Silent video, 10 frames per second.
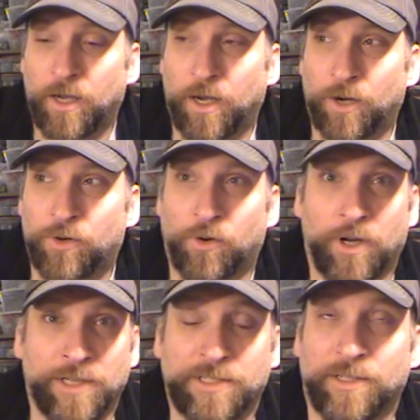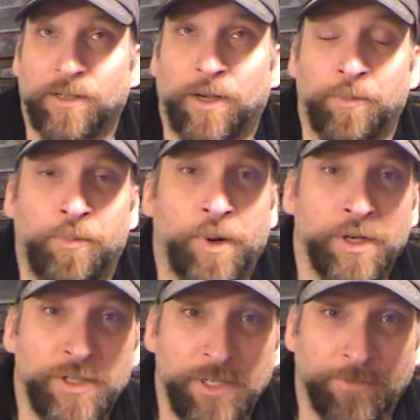across a
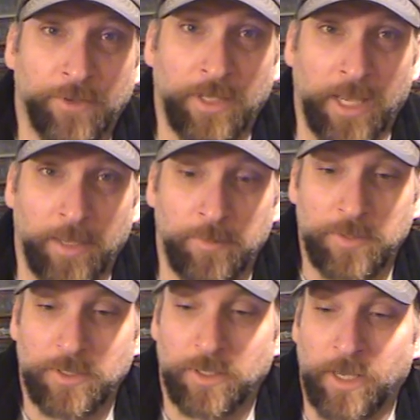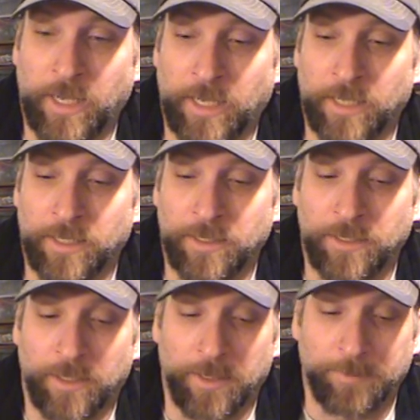bunch of different games,
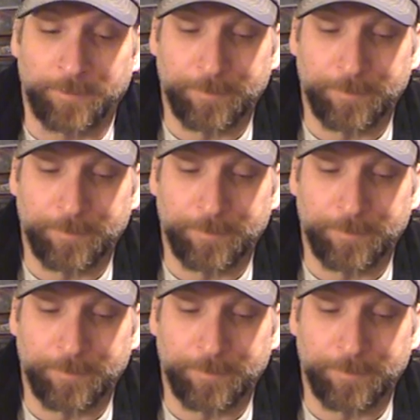and I